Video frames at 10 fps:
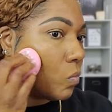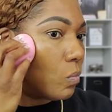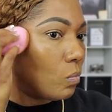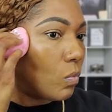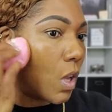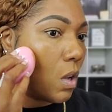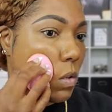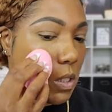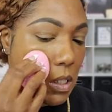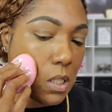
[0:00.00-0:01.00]
Mm, oh,
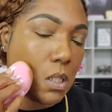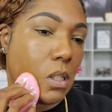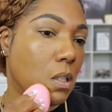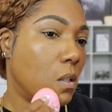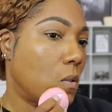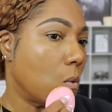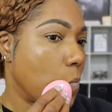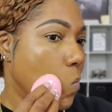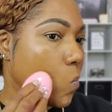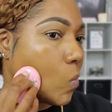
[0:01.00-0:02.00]
this looks a little
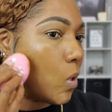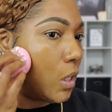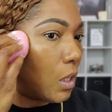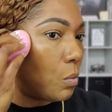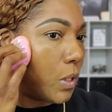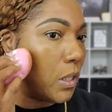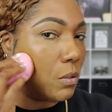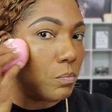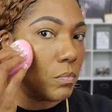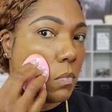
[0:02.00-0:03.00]
glowy.
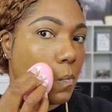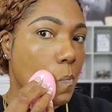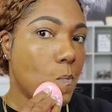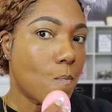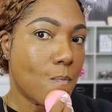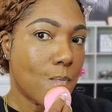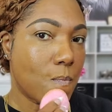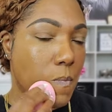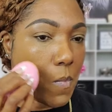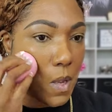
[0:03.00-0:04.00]

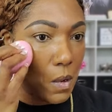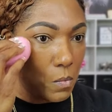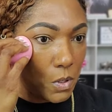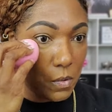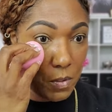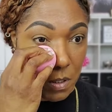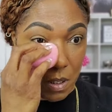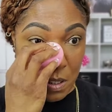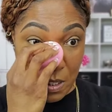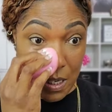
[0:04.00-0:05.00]
I wonder if it's
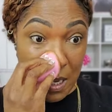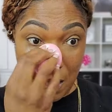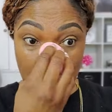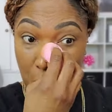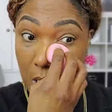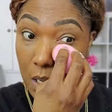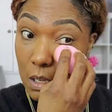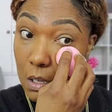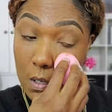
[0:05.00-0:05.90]
going to stay this way.